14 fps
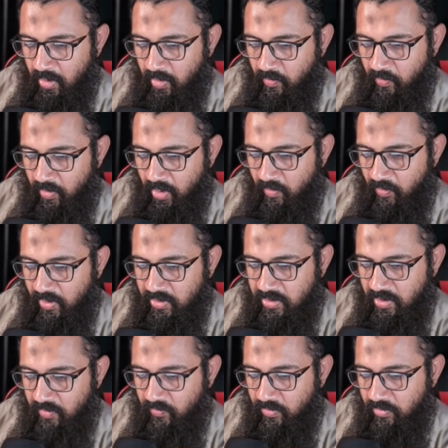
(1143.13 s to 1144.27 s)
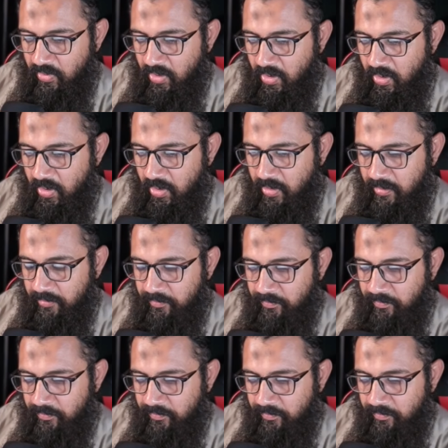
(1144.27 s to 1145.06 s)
if I shift to the